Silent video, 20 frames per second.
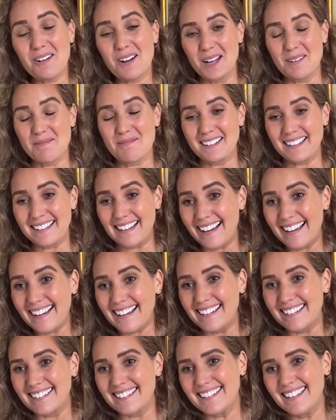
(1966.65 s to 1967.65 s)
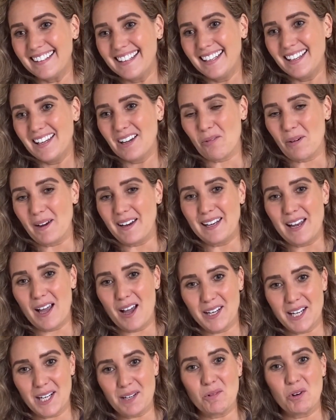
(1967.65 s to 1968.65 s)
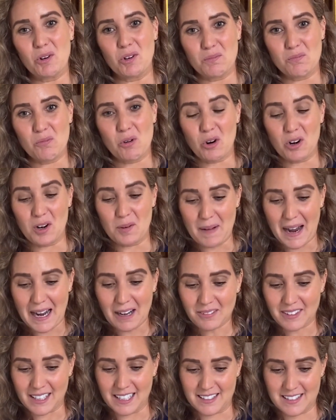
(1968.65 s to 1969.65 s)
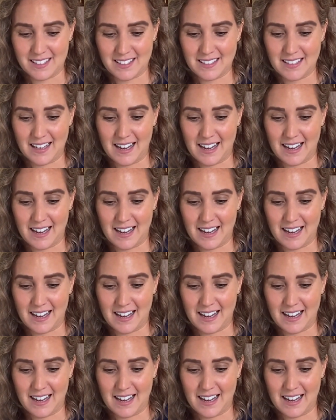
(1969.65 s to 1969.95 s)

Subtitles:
I'm glad we're learning more and more about this.